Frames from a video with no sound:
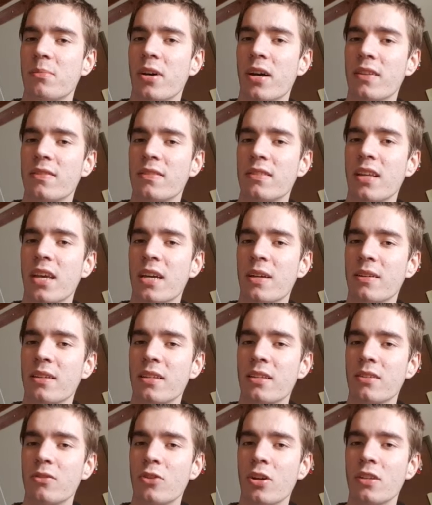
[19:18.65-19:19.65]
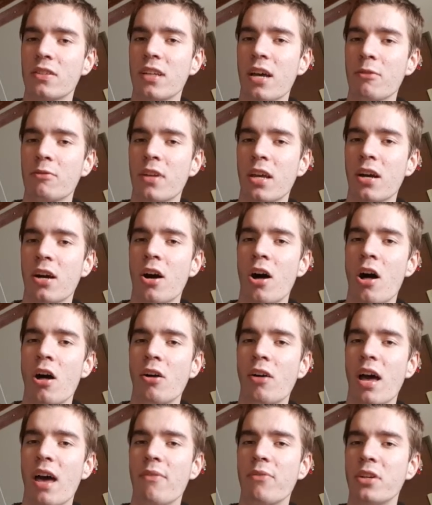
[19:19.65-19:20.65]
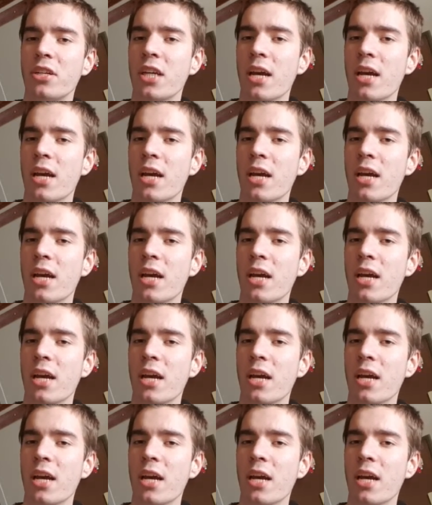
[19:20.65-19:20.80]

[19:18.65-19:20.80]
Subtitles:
But turns out they are all heavy